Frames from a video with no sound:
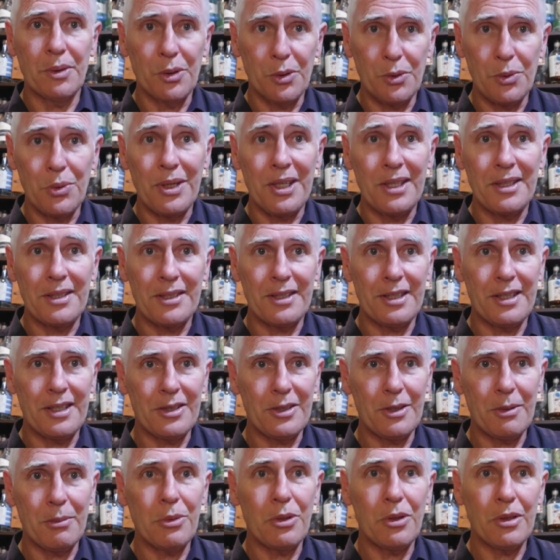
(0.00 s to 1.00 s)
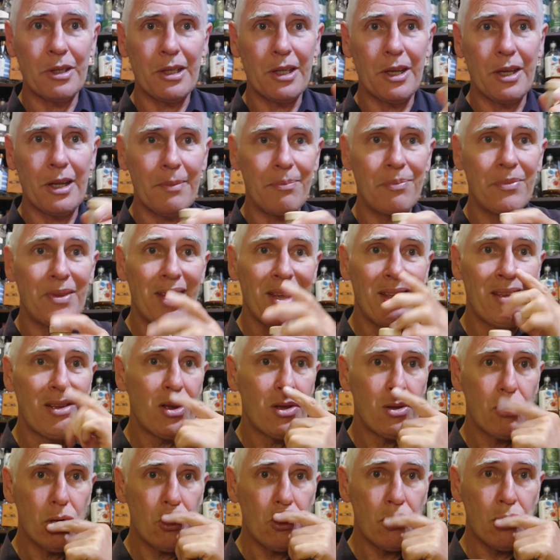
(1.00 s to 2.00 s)
recently, so I'm not going.
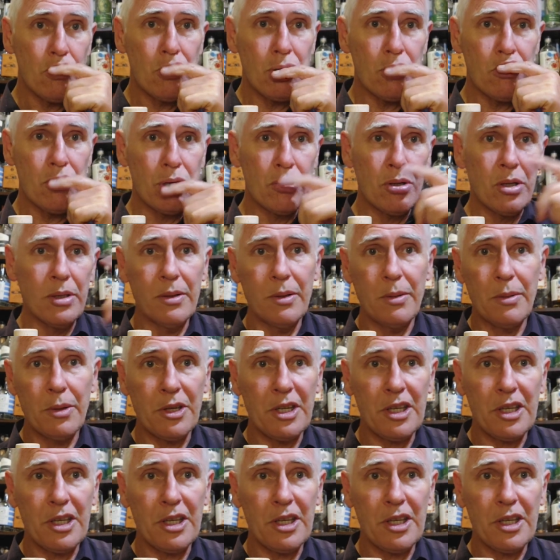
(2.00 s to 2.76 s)
I'm